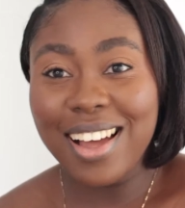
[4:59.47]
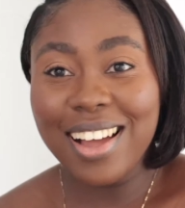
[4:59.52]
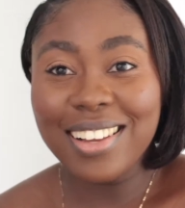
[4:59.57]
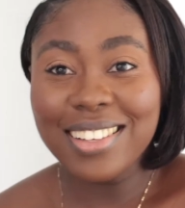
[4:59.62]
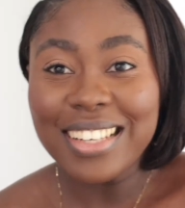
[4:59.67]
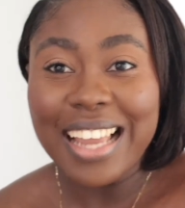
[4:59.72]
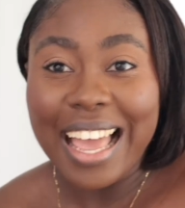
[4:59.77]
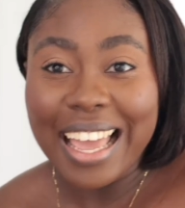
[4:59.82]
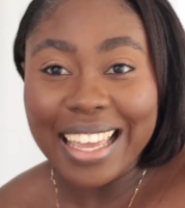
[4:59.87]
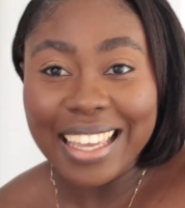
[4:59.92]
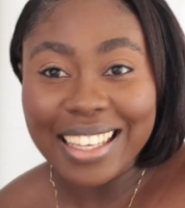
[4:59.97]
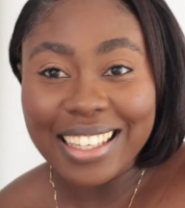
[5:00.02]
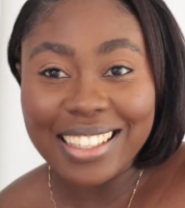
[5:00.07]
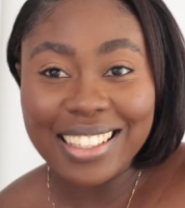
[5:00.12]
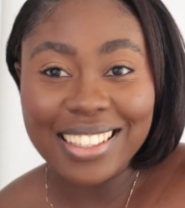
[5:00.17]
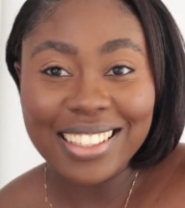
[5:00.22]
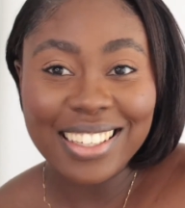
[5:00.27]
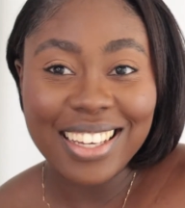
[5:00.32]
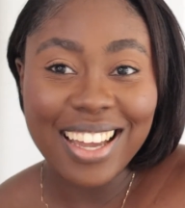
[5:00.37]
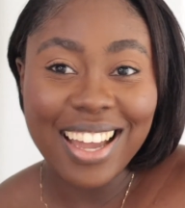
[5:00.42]
Like,
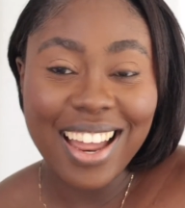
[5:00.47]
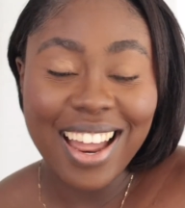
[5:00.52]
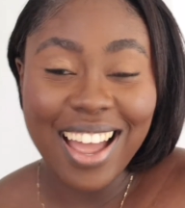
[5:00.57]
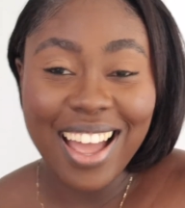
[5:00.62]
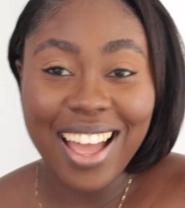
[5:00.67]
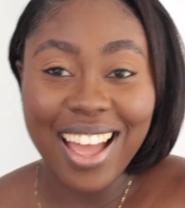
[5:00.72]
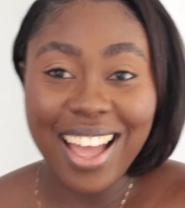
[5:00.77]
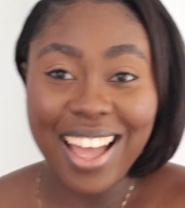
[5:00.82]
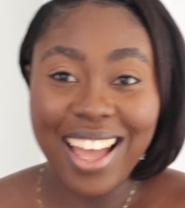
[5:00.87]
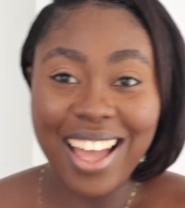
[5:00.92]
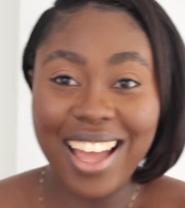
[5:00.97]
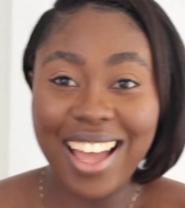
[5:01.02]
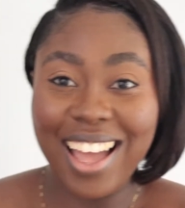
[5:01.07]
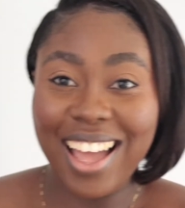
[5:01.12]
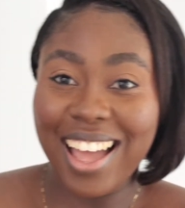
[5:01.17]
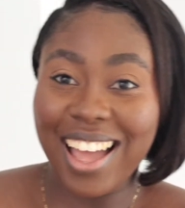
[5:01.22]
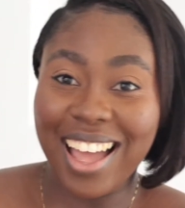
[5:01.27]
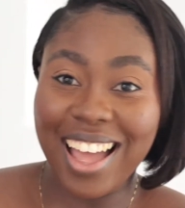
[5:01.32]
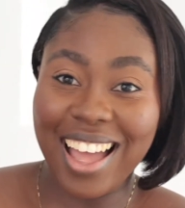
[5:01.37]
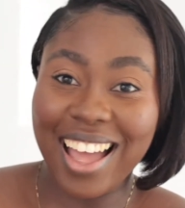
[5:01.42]

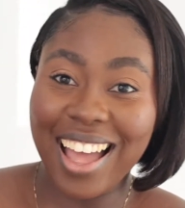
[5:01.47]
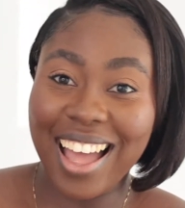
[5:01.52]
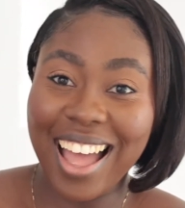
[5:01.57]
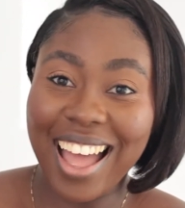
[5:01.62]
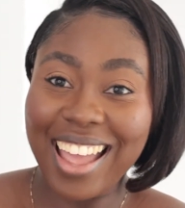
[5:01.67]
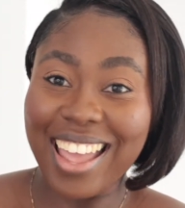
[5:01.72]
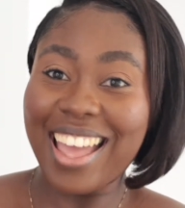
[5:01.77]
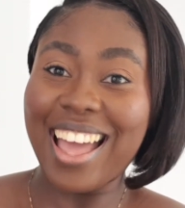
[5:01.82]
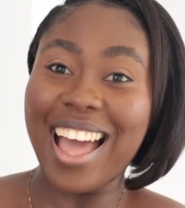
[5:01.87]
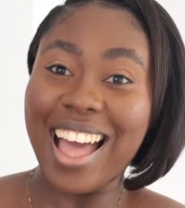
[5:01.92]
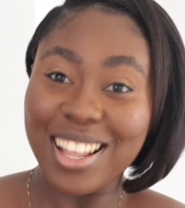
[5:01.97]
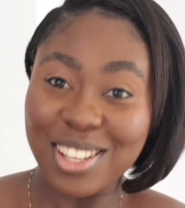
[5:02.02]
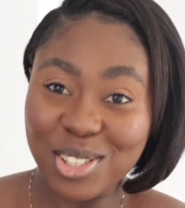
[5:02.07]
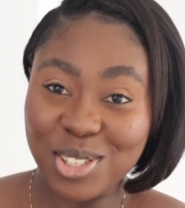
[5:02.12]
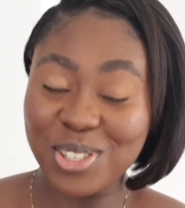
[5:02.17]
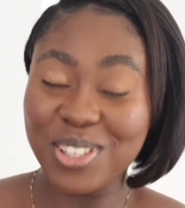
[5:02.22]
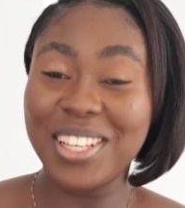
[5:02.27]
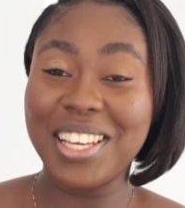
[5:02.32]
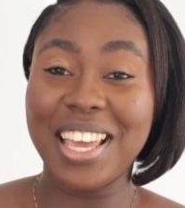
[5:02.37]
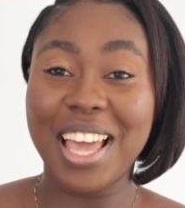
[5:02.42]
I
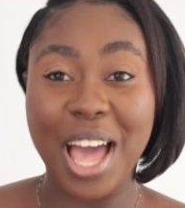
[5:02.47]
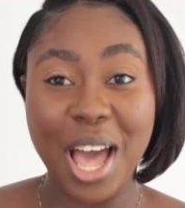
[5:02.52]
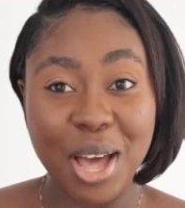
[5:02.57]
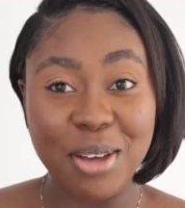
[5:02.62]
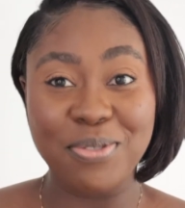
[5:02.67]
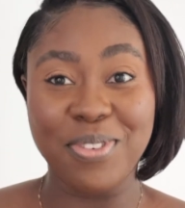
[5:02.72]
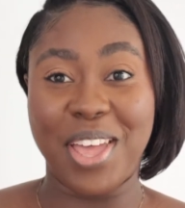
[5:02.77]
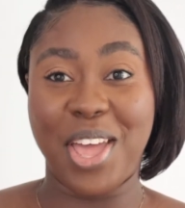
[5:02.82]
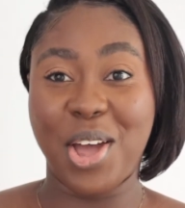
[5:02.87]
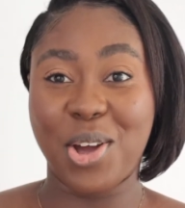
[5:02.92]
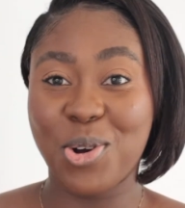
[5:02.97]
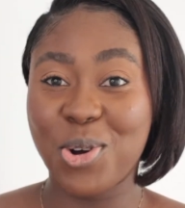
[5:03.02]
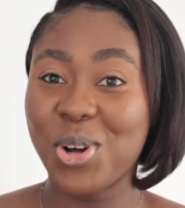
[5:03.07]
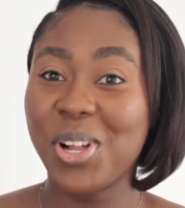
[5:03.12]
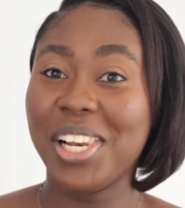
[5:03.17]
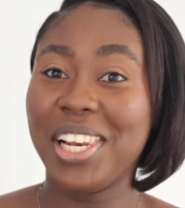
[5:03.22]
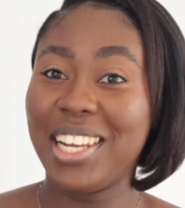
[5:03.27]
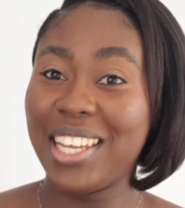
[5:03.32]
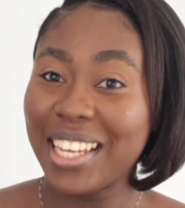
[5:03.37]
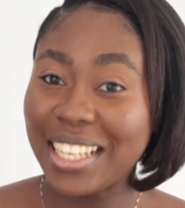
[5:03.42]
actually have a
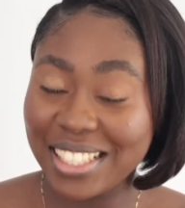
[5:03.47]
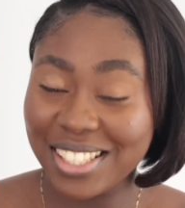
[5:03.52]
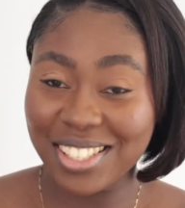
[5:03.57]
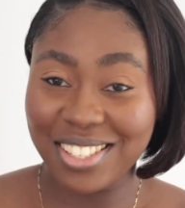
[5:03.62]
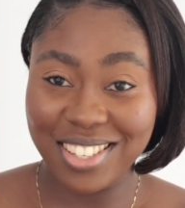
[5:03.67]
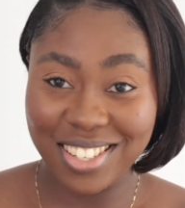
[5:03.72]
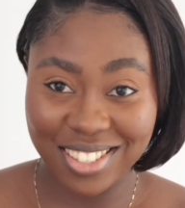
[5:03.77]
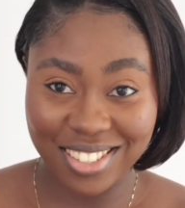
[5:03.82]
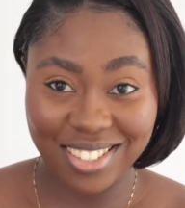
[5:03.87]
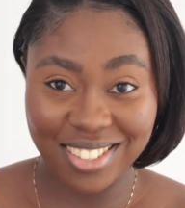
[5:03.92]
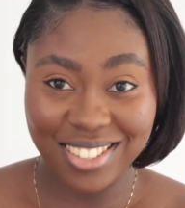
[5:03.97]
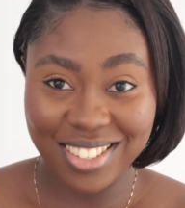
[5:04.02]
collection,